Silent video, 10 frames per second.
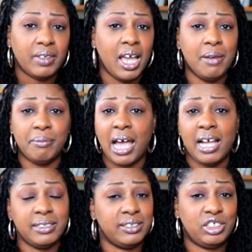I'm
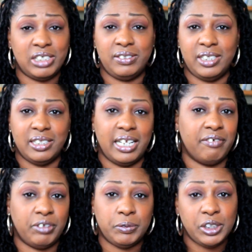not suggesting that
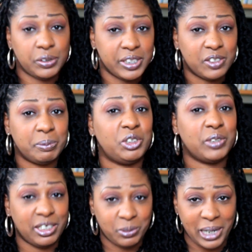everyone do this, but you
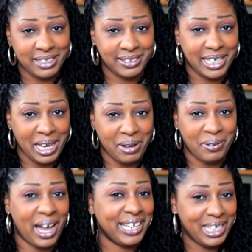guys were asking
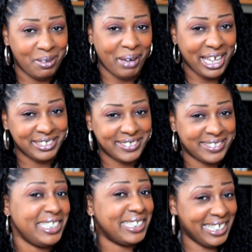how I keep my edges
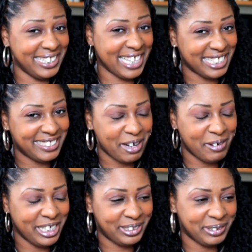neat, and that's how
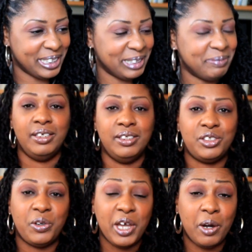I do it.
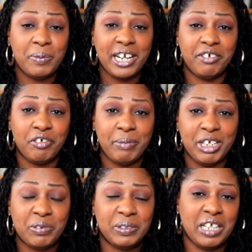So I hope that
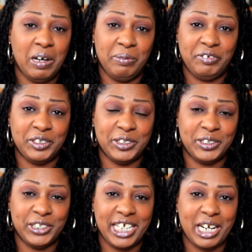information was
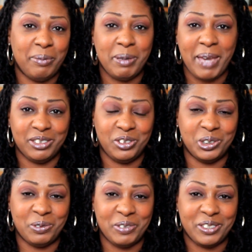helpful, and I'll be back
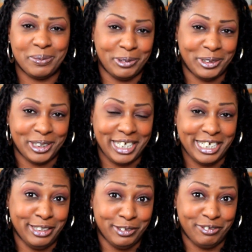soon with some more
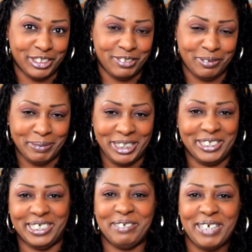useful
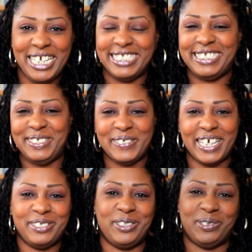information. All right, see you
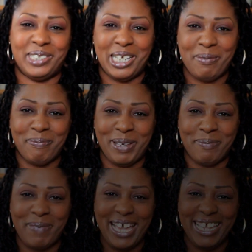guys soon.
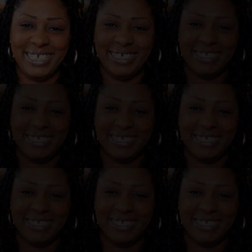Bye-bye.